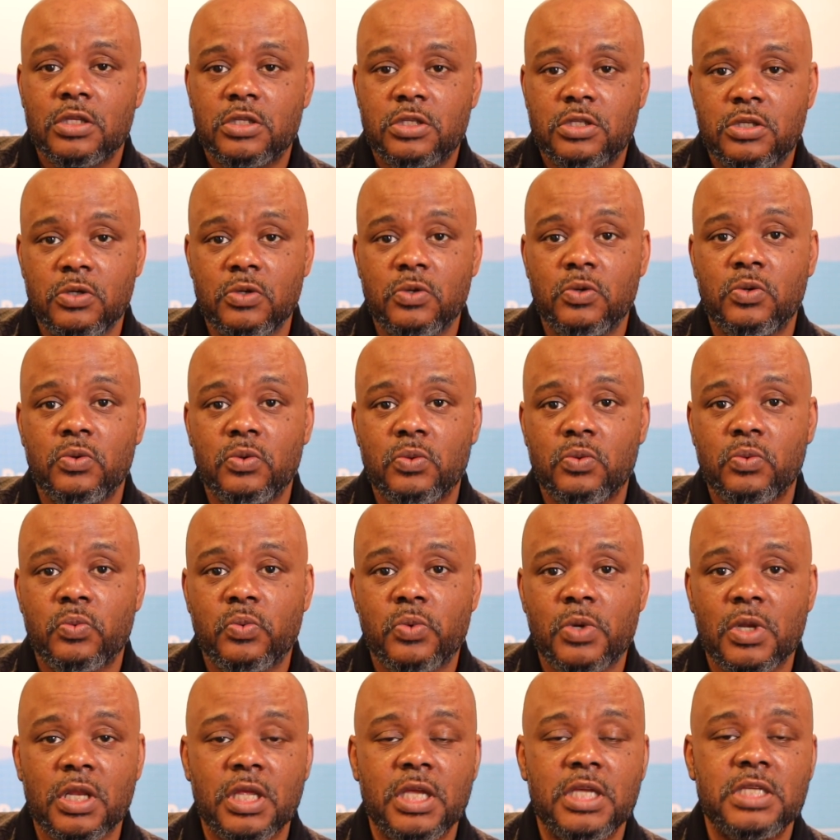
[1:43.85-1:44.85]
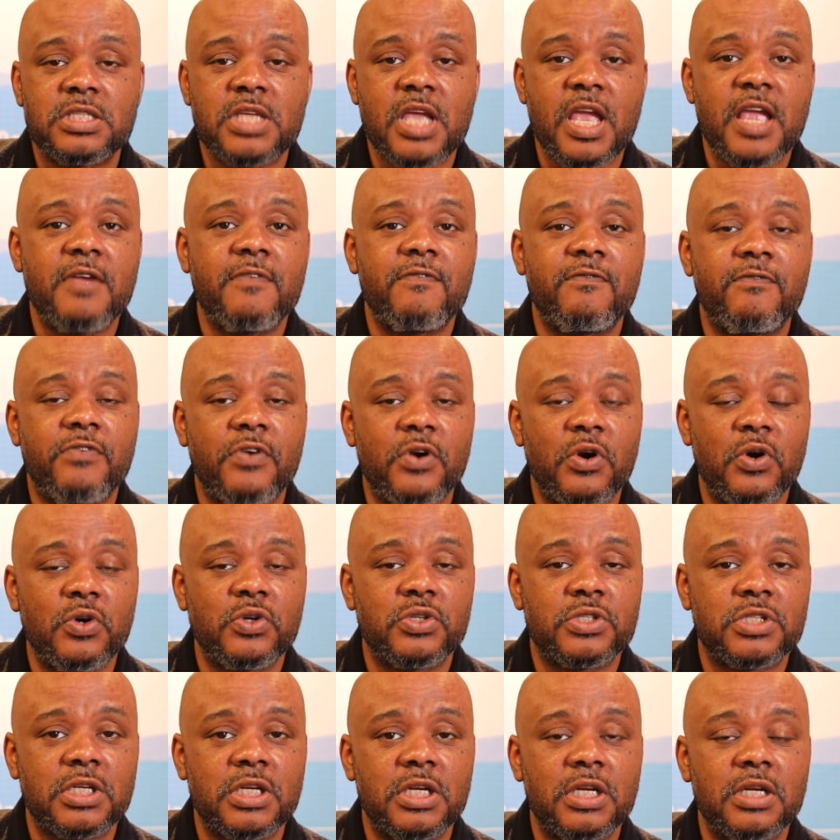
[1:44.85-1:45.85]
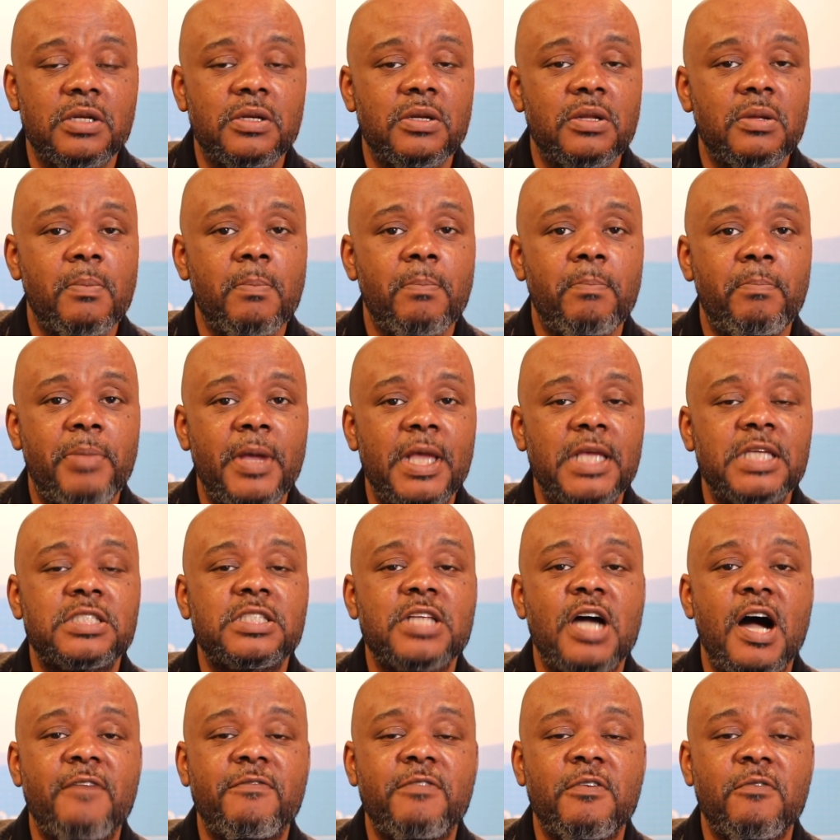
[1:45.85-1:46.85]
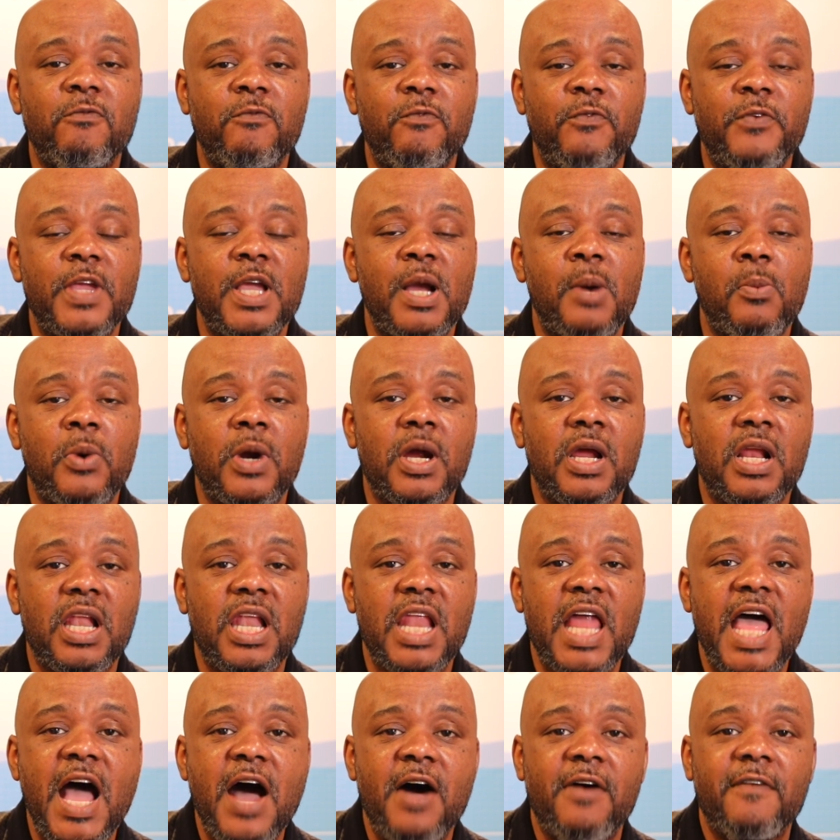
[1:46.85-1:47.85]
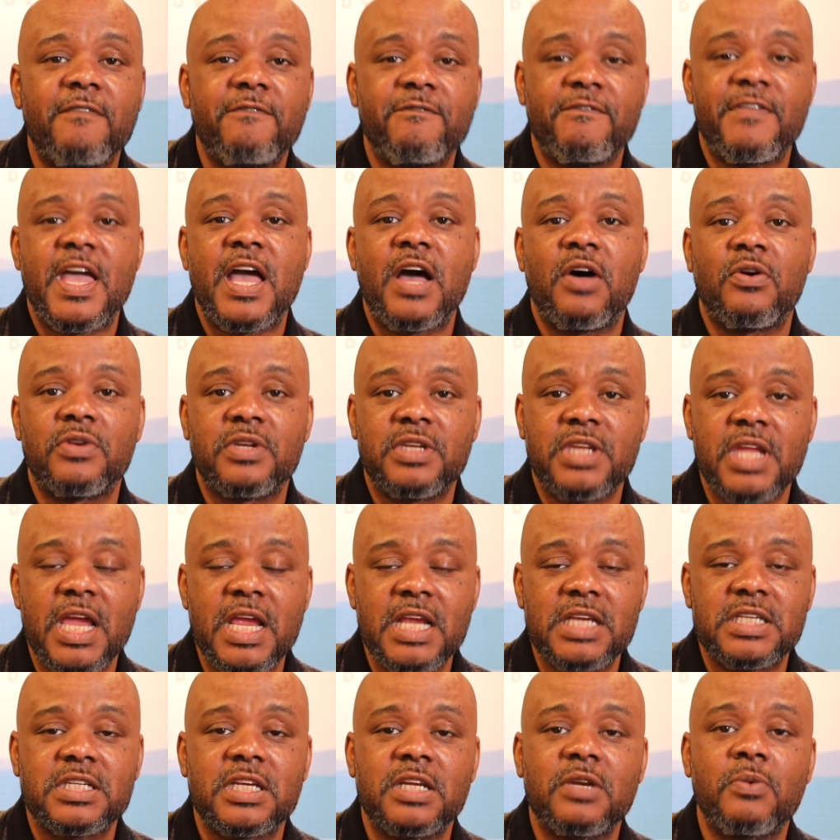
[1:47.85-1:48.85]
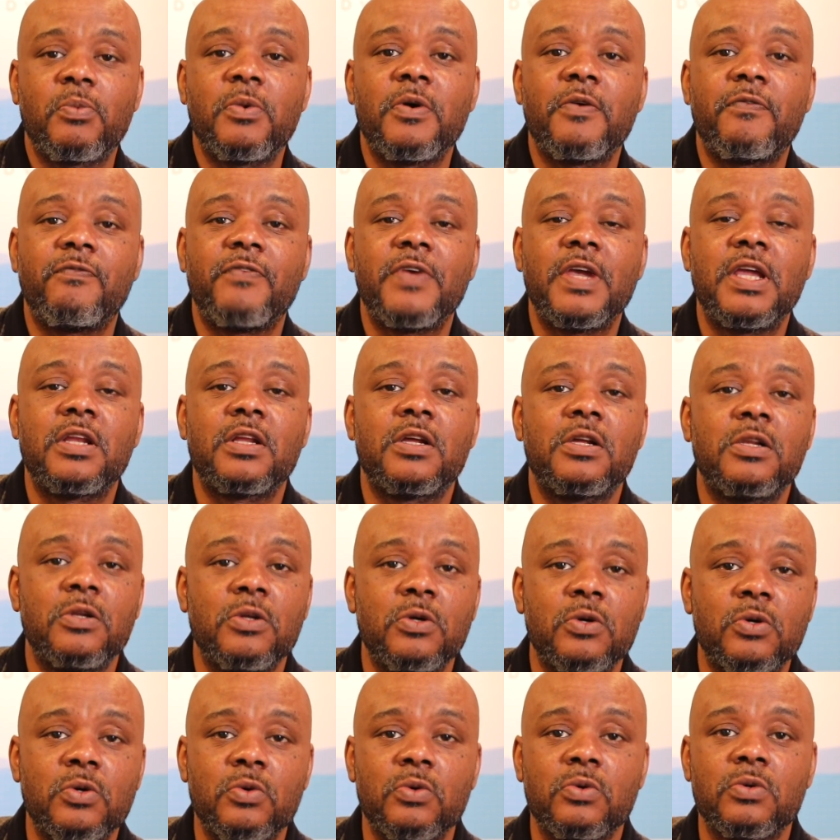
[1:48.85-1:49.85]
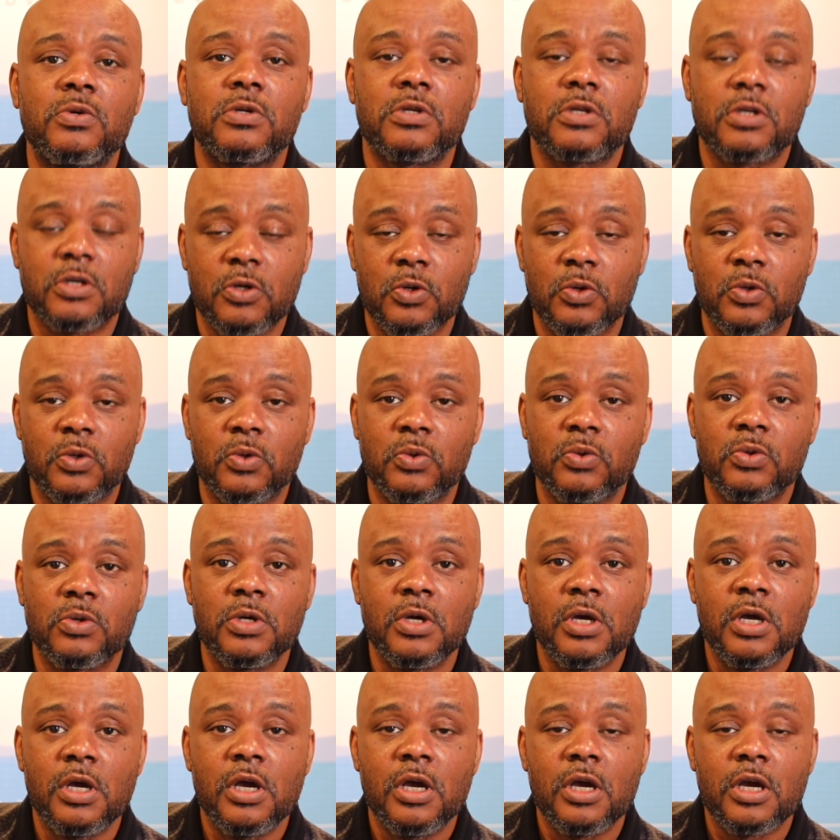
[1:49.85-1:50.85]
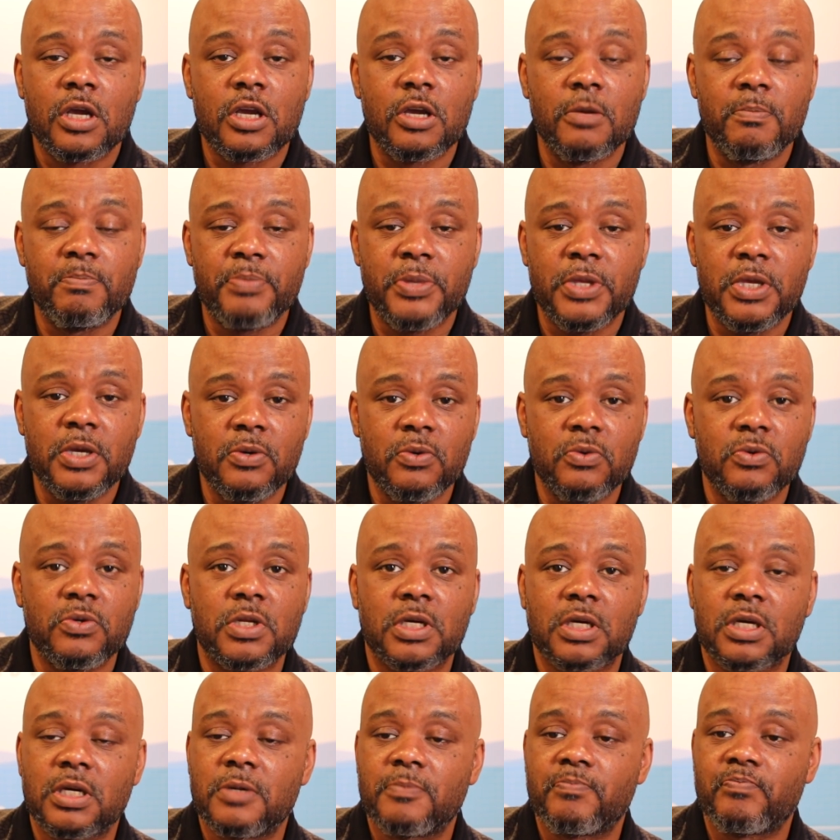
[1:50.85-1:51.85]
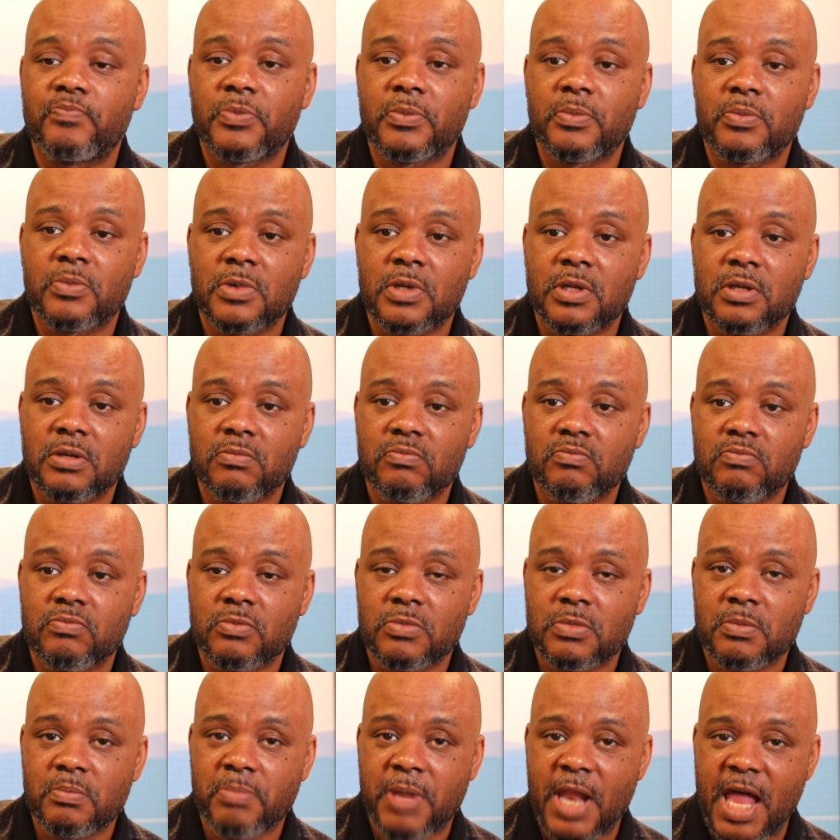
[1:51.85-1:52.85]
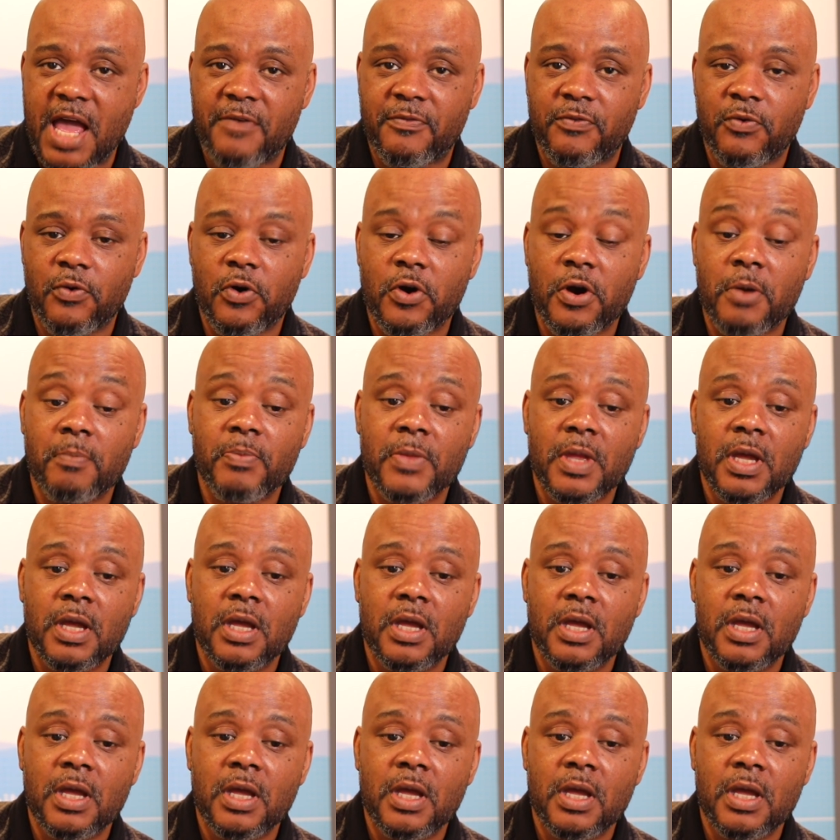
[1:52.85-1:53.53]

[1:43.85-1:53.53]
to release a version based off of VMware Cloud Foundation within Google Google Compute platform.